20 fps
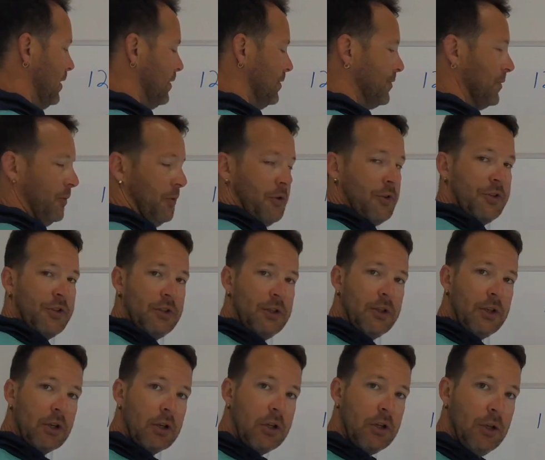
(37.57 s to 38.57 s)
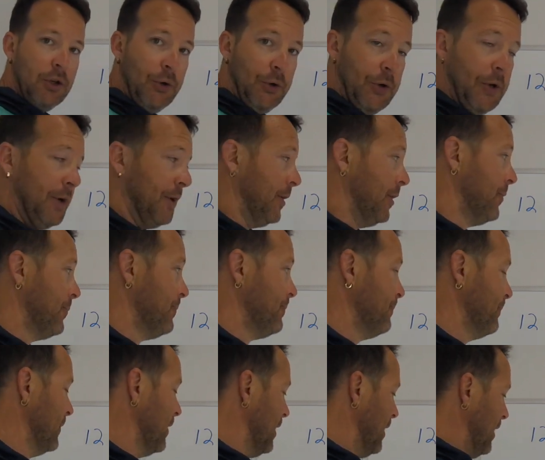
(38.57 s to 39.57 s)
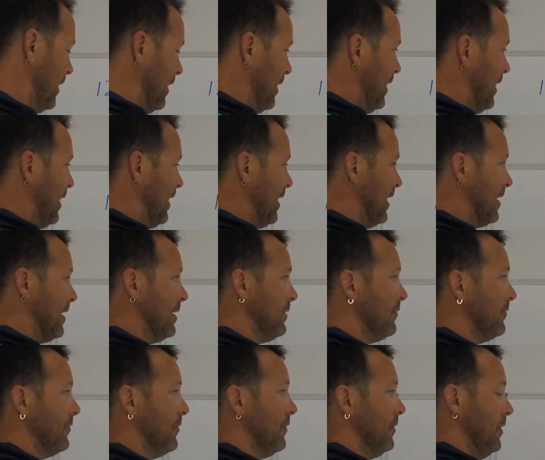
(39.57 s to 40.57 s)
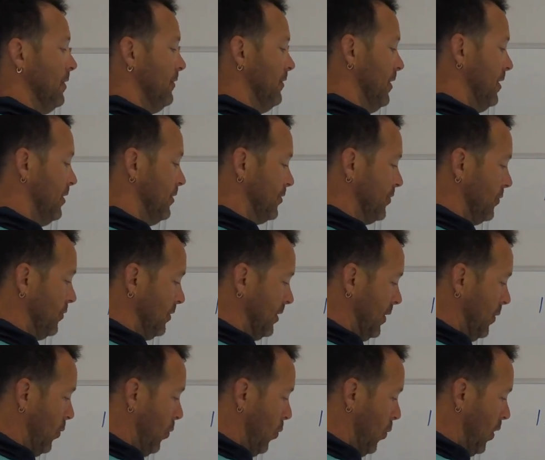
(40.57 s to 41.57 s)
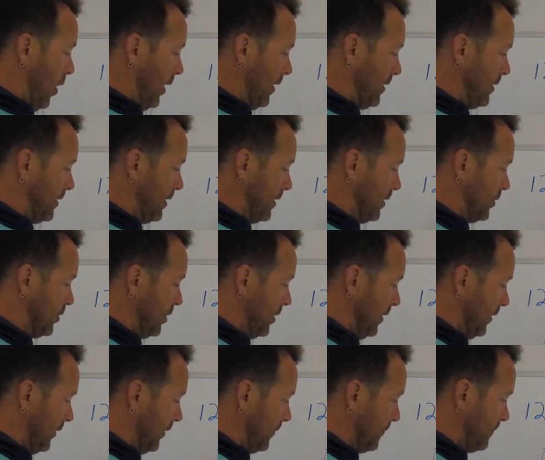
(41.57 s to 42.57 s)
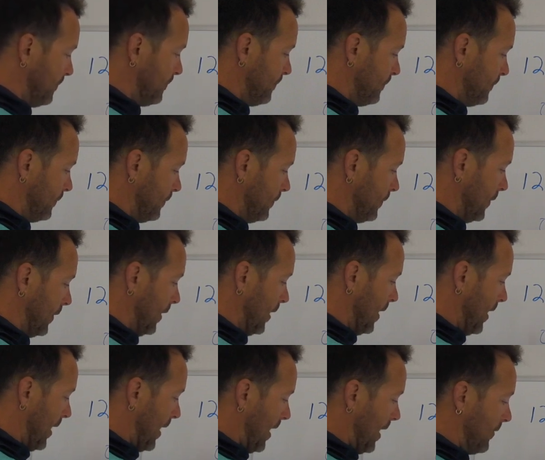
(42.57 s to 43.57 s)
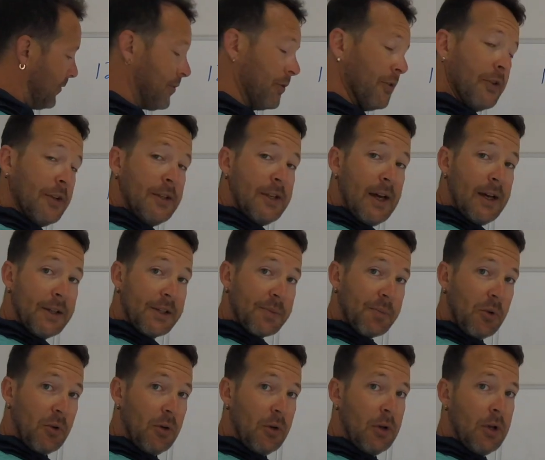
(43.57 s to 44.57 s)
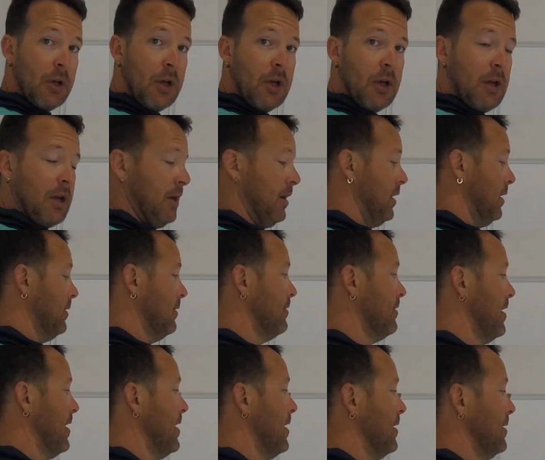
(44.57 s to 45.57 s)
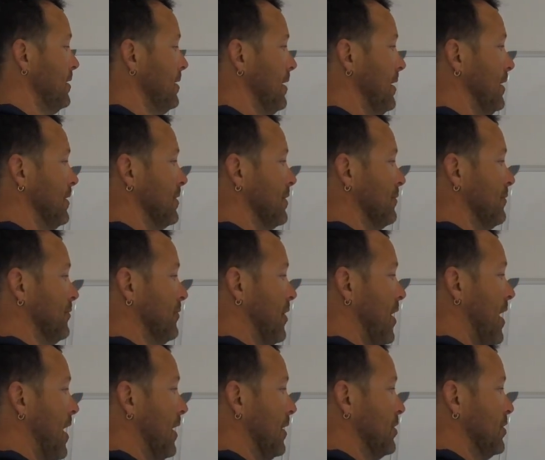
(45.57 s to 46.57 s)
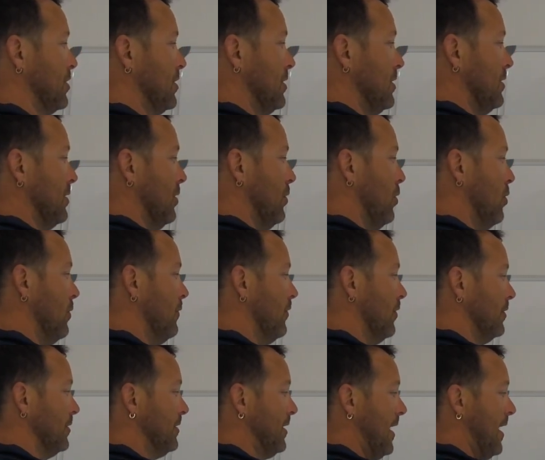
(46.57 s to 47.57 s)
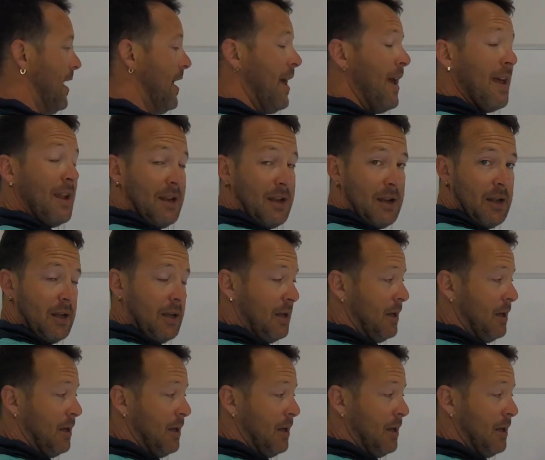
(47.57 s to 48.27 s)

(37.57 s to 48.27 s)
So there's a little clue here. If there's only one digit after the decimal, then it's a fraction over 10.